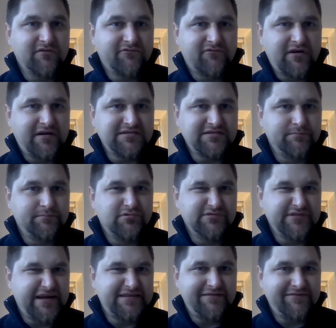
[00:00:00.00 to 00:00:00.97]
for example,
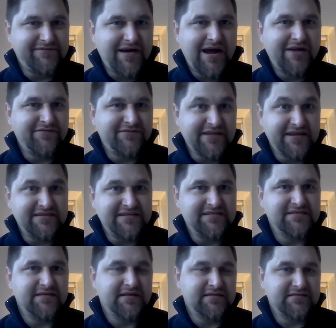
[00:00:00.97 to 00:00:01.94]
95,
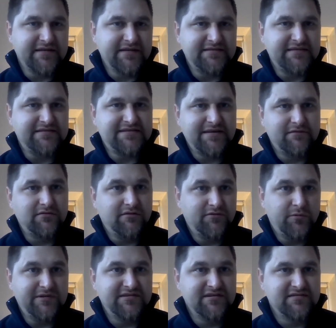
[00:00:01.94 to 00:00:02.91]
96, 97 of
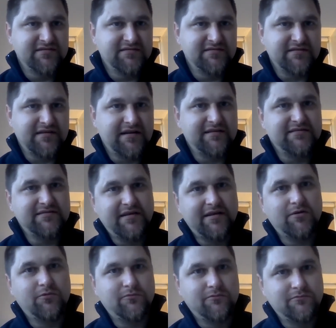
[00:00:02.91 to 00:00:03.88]
the witnesses, and then say,